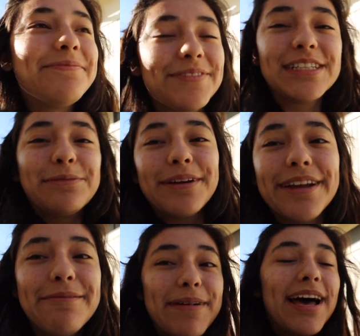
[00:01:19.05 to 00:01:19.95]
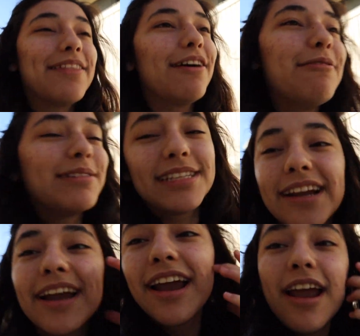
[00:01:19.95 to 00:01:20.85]
first period math, almost
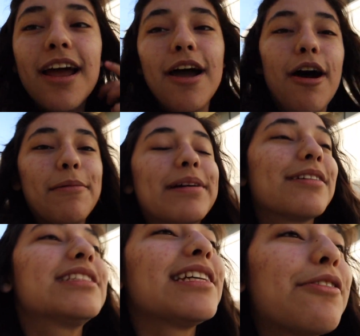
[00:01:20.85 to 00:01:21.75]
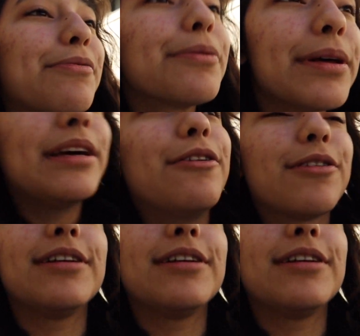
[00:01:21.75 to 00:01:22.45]
there. Oh my god, it's like really cold